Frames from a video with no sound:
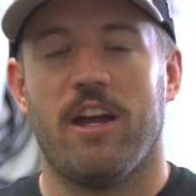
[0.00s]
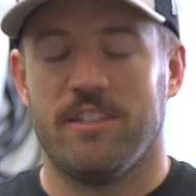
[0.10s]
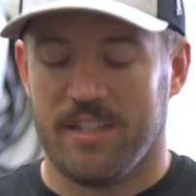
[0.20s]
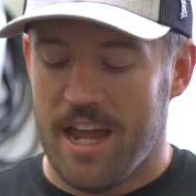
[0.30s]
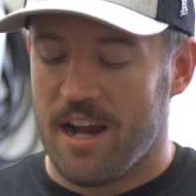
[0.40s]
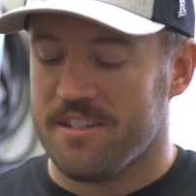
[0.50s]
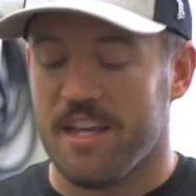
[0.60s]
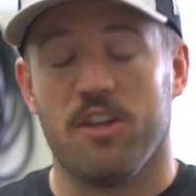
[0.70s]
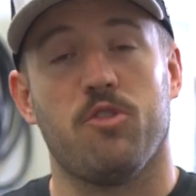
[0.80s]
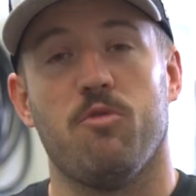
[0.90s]
and today I'm going to
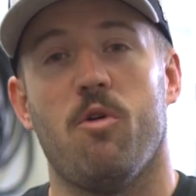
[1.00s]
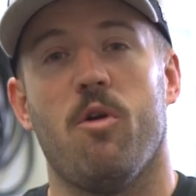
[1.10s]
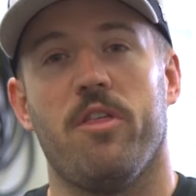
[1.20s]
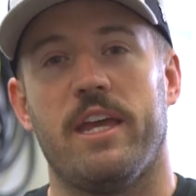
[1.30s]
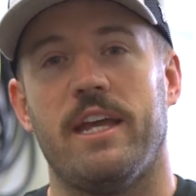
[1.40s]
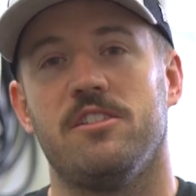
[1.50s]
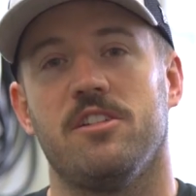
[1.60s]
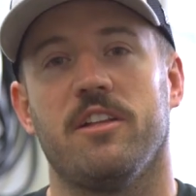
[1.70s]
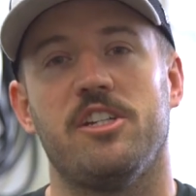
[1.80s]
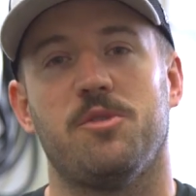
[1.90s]
take you through the
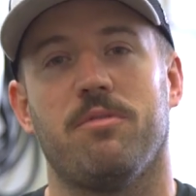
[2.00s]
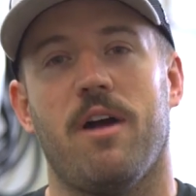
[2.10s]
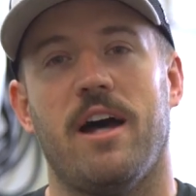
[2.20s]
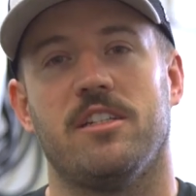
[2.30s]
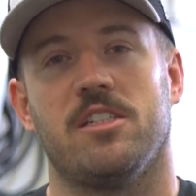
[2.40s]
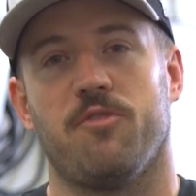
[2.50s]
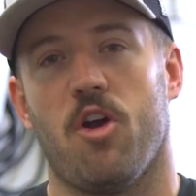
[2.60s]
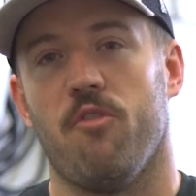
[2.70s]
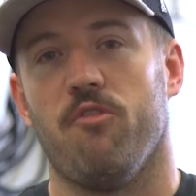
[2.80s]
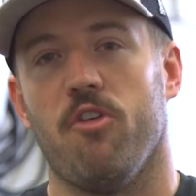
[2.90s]
installation process of our